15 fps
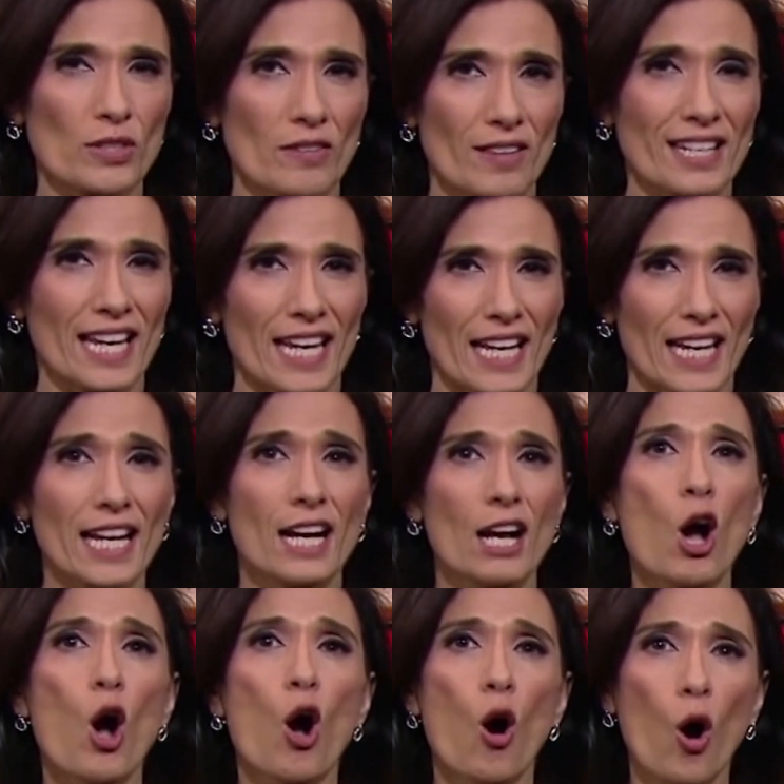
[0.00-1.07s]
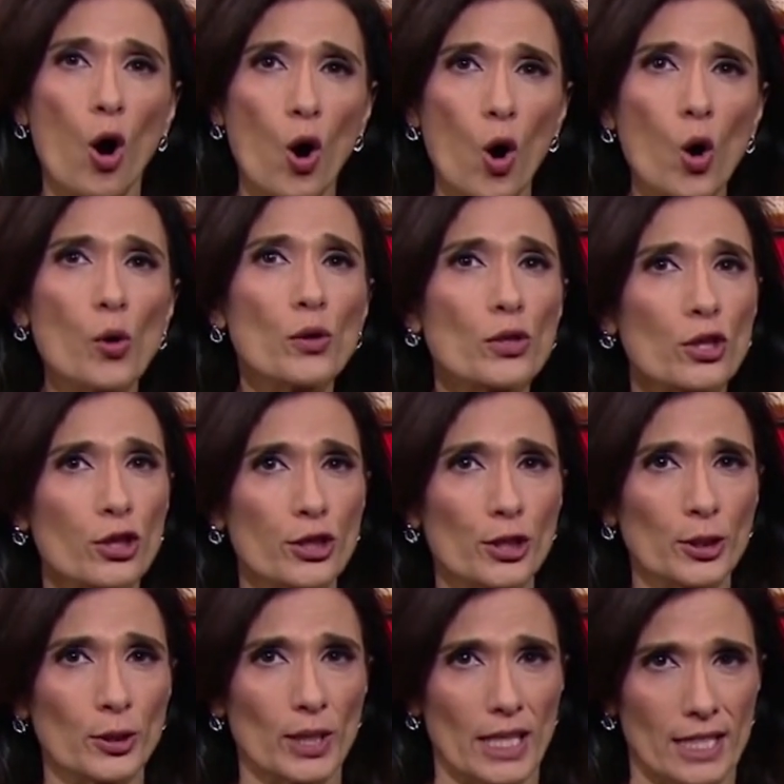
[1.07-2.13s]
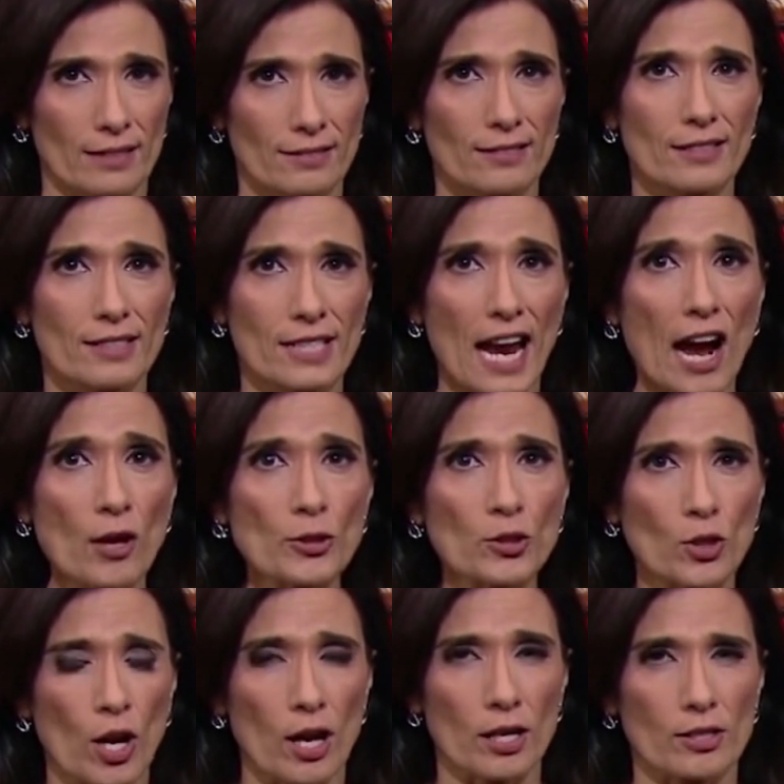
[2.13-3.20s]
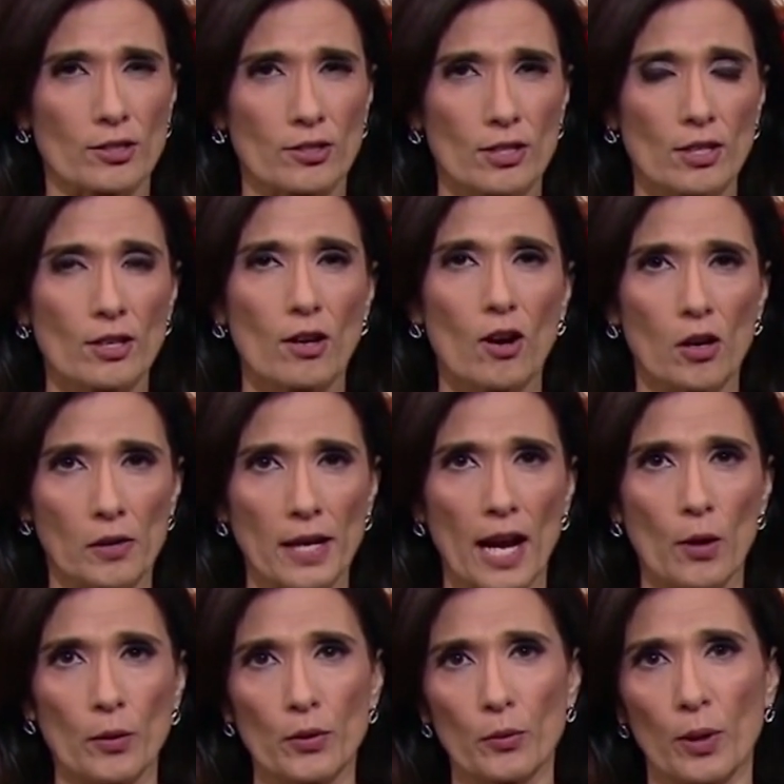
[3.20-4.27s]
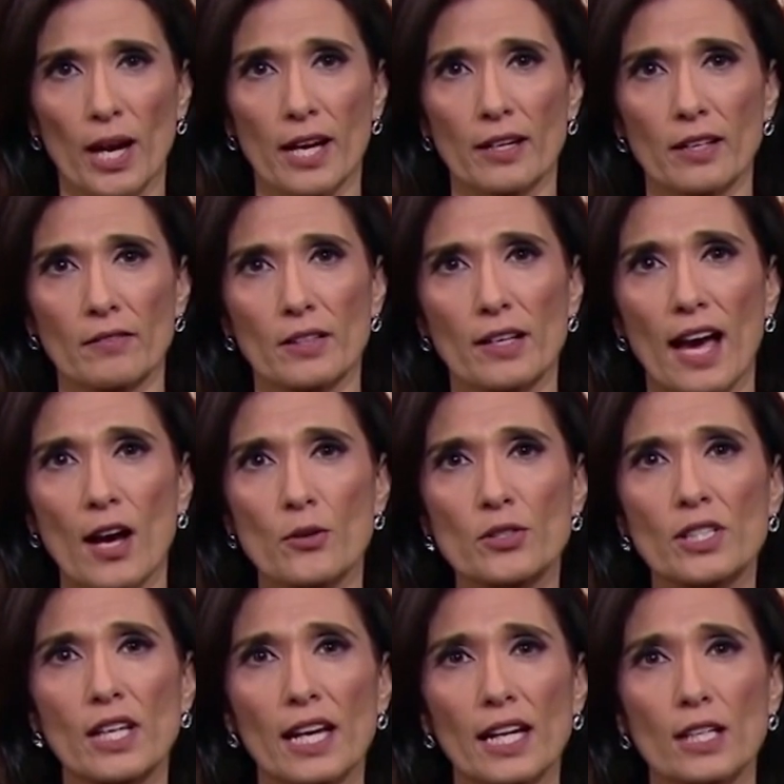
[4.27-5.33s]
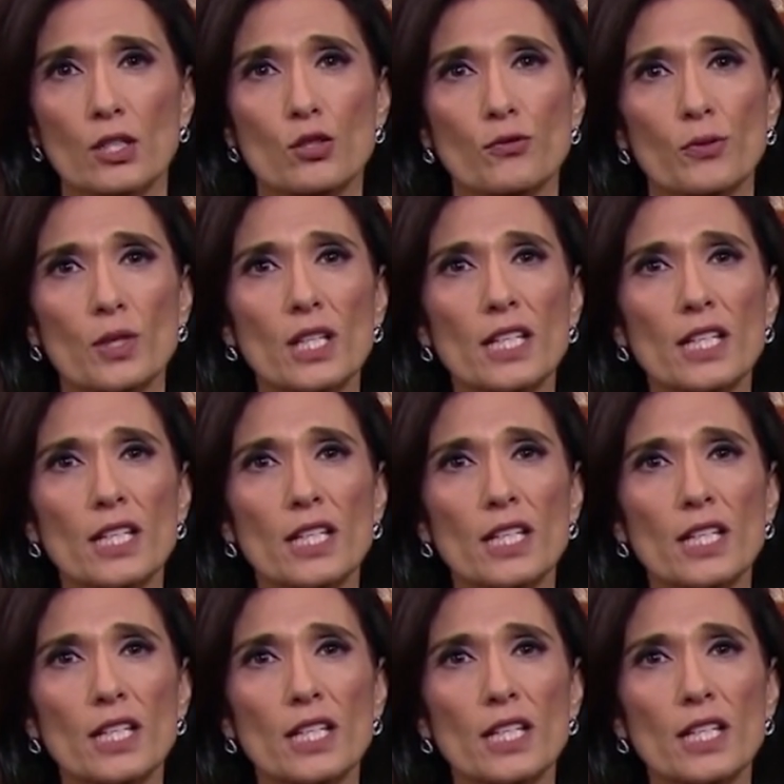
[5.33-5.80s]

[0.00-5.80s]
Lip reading: of the day. All 30 Dow stocks are now in the red, and the Dow's gains for the